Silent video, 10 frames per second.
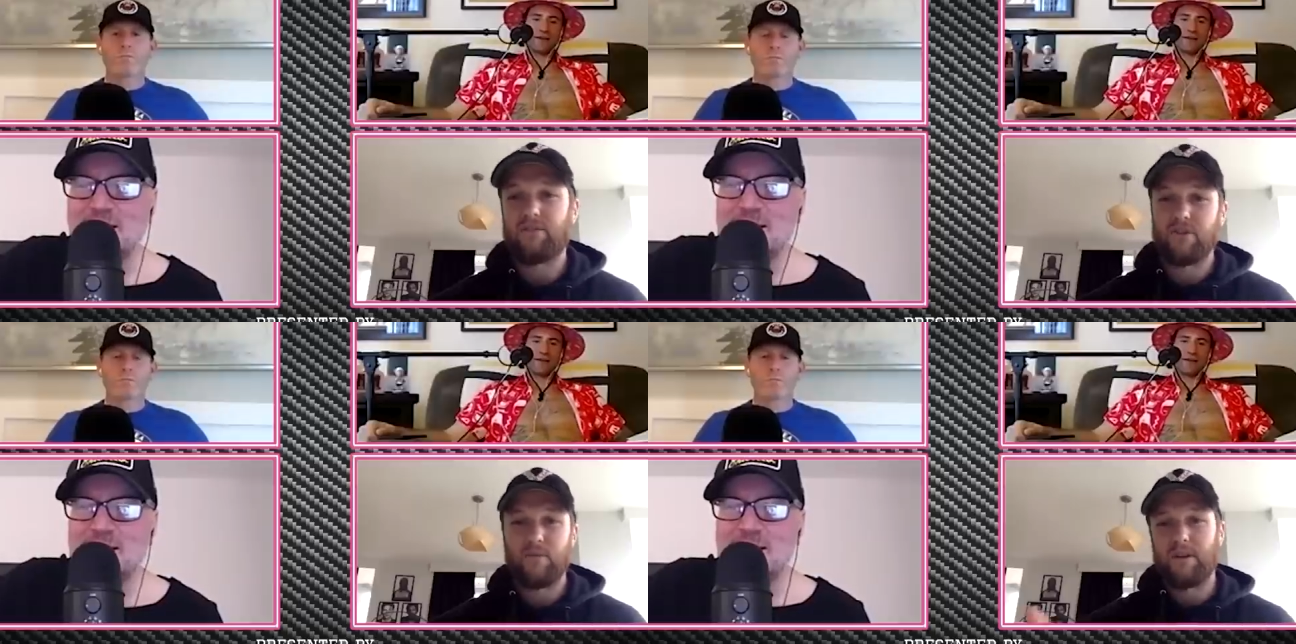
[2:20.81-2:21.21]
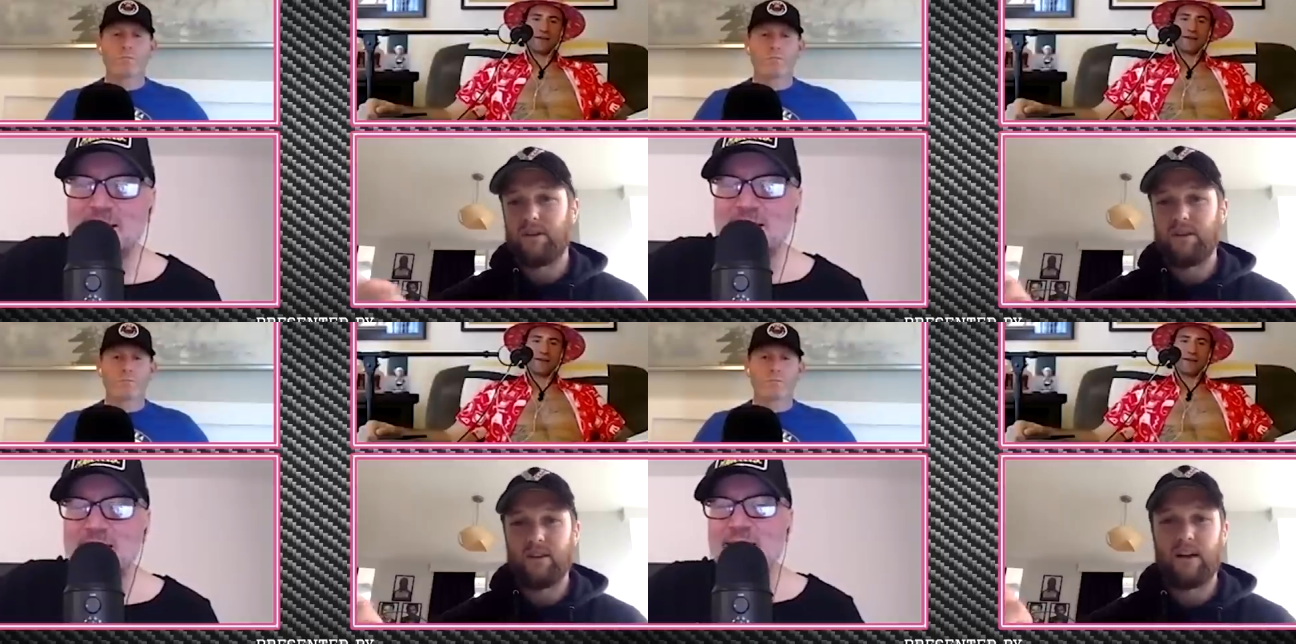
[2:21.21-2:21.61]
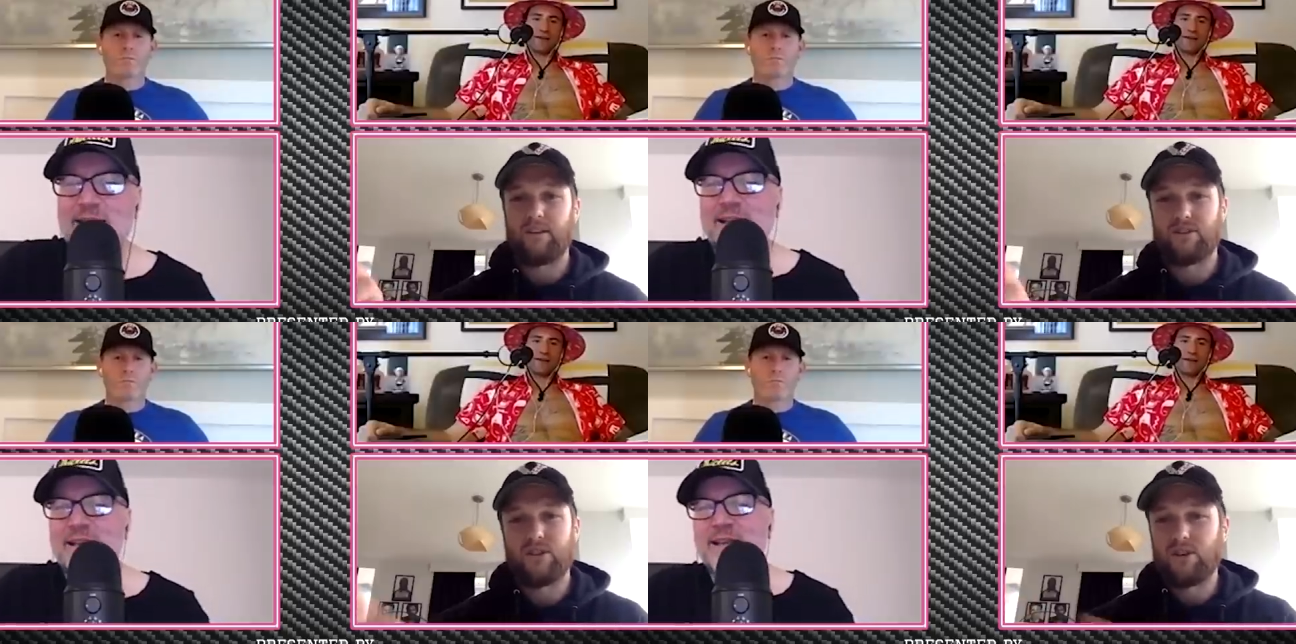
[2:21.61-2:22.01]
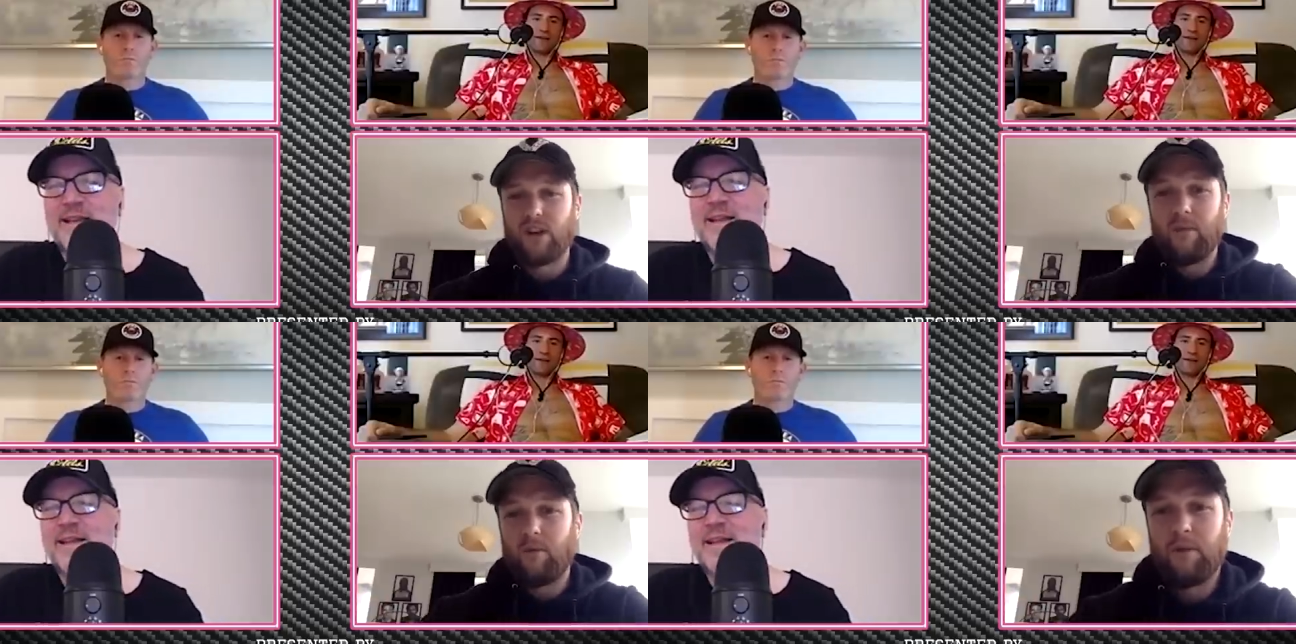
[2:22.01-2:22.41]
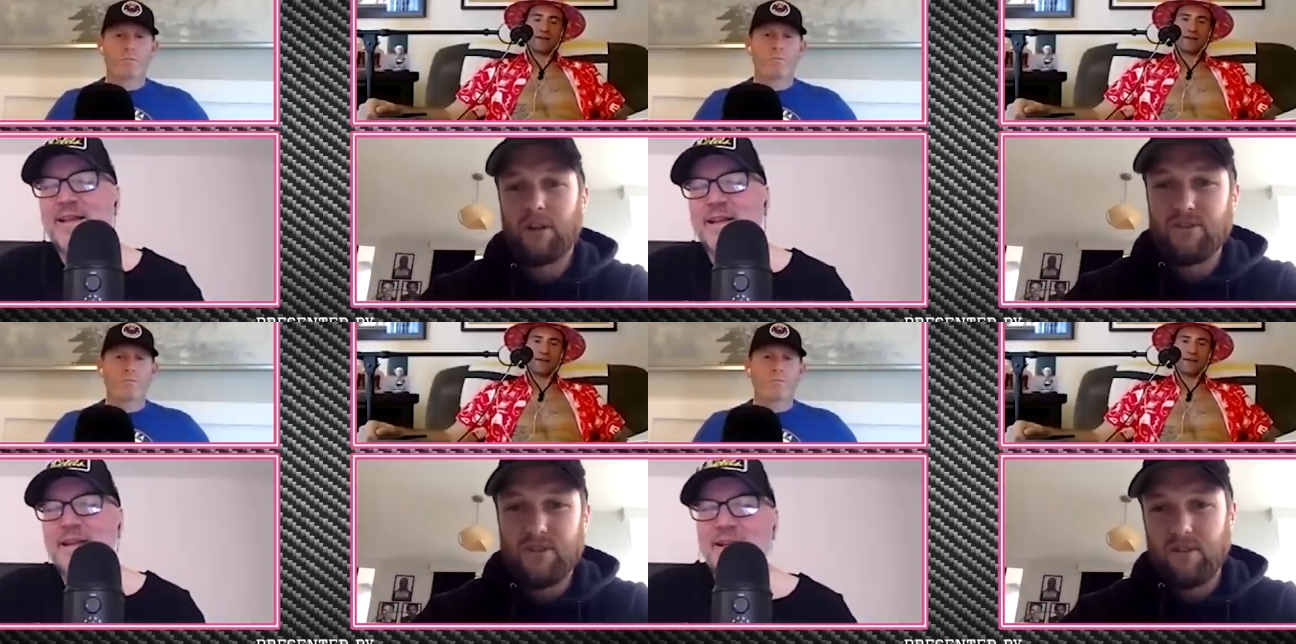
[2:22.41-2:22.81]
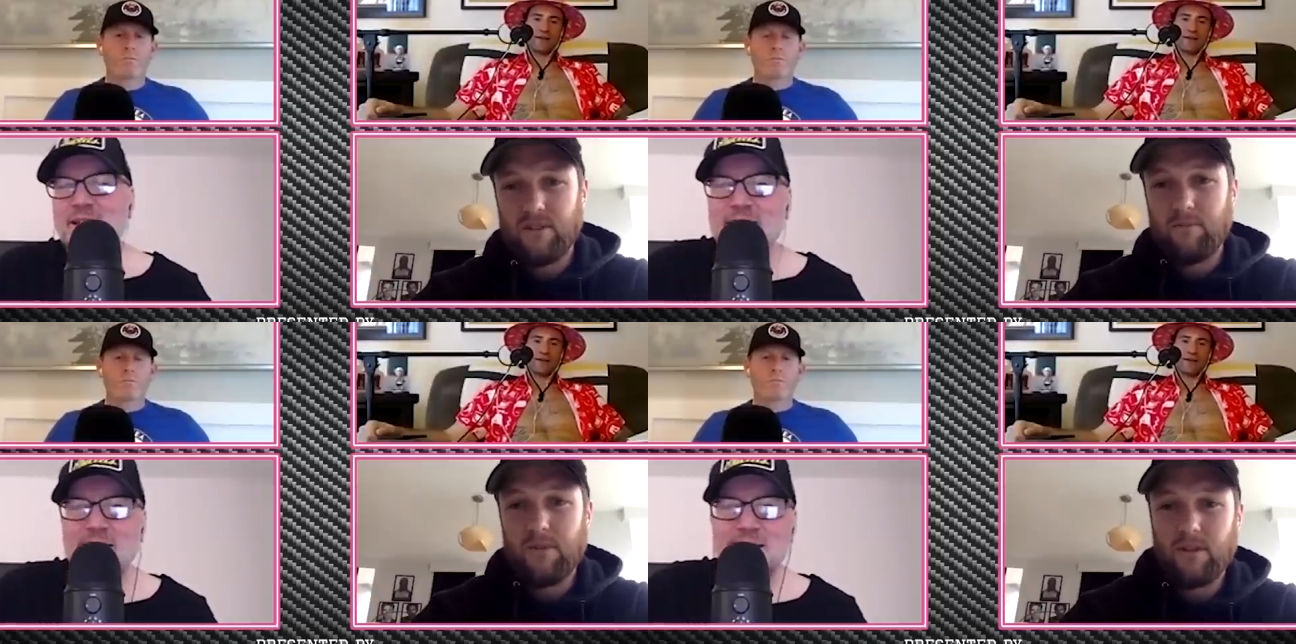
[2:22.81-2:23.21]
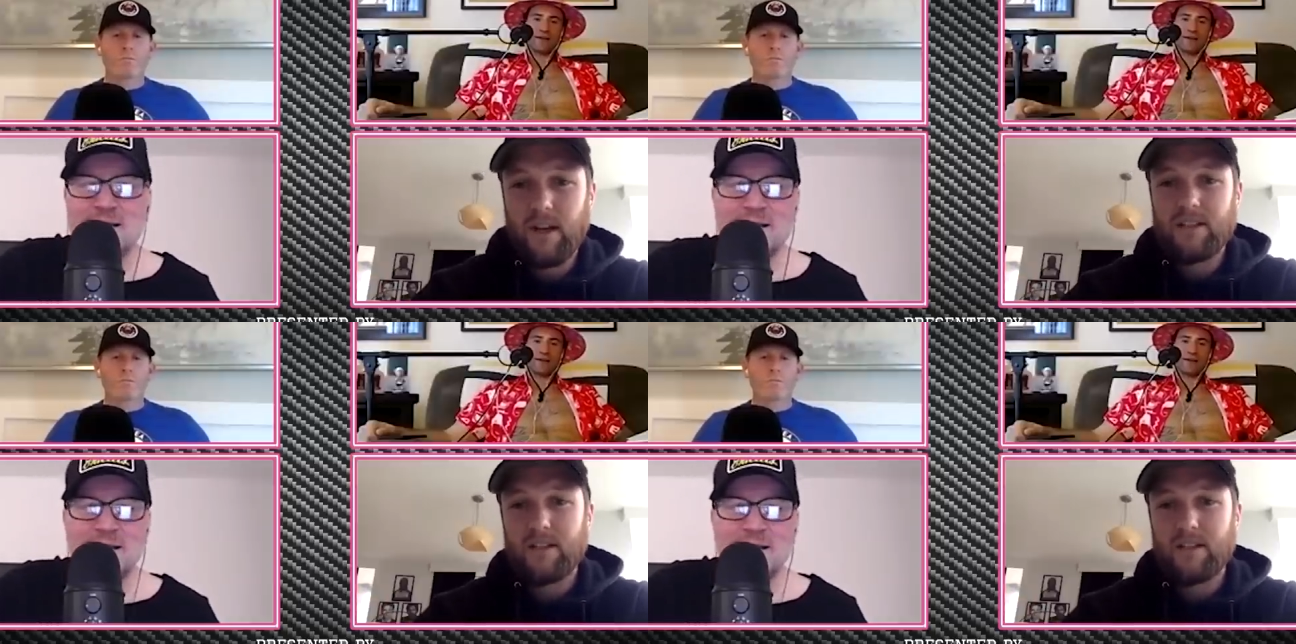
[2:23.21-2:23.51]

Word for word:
Speaker 1: after him. And I took a couple pictures of the,